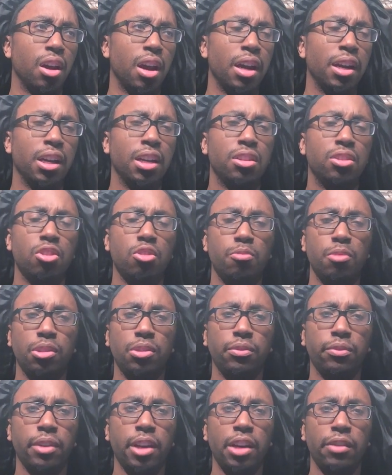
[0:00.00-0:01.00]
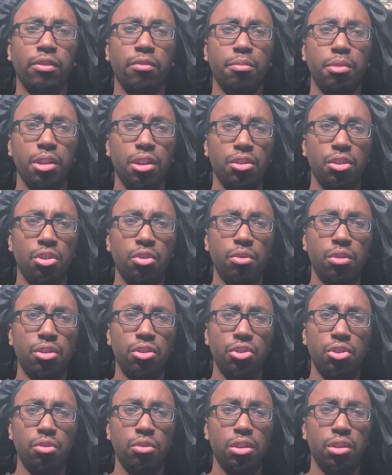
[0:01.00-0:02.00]
I get so much flack for being you
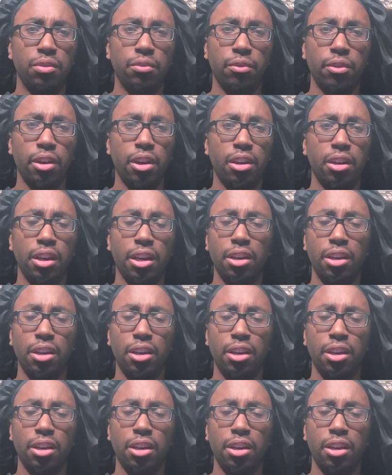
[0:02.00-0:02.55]
and Julie's friend.